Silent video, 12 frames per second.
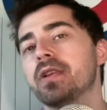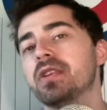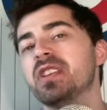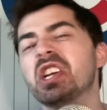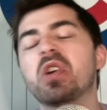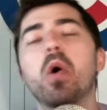
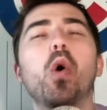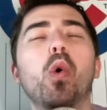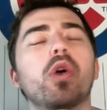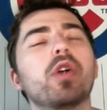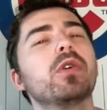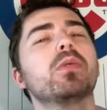Nico
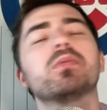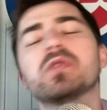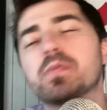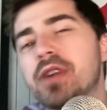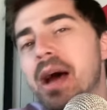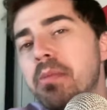Hoerner was
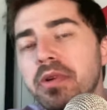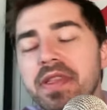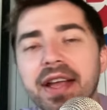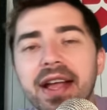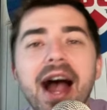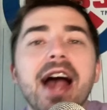probably the
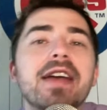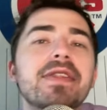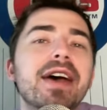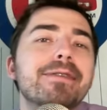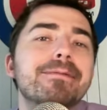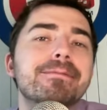guy
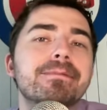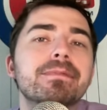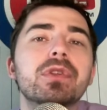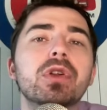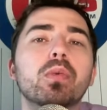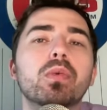that
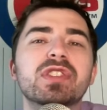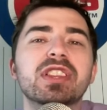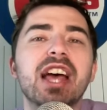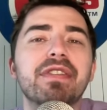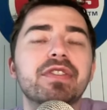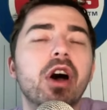you know was
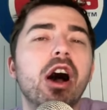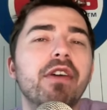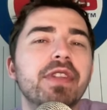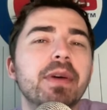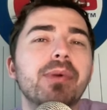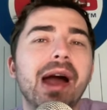left off
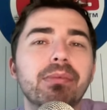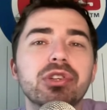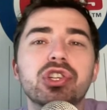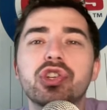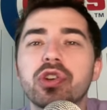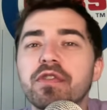that probably
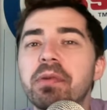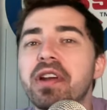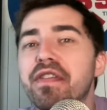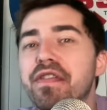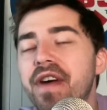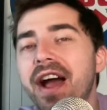should have been a
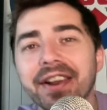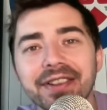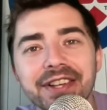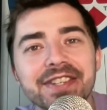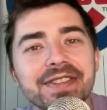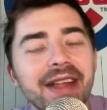
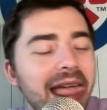finalist.